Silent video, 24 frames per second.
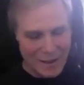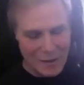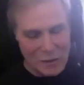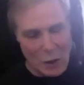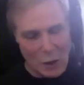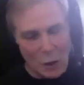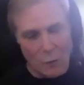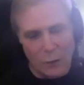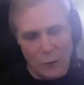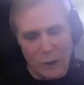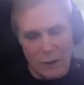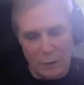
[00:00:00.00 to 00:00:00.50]

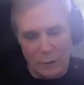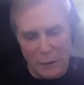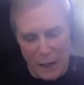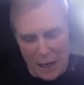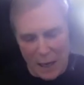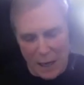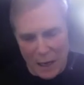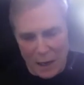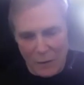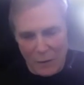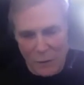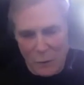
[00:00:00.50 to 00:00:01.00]
so the,
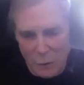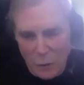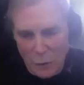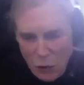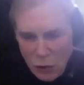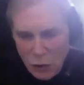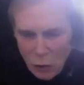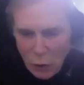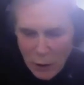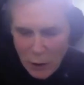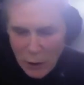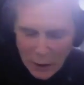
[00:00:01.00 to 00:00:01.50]
the answer, the
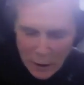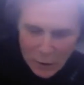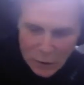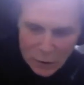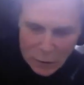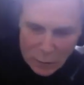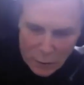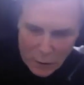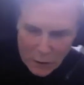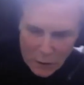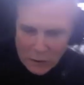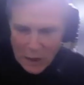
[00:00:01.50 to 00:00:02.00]
short answer is,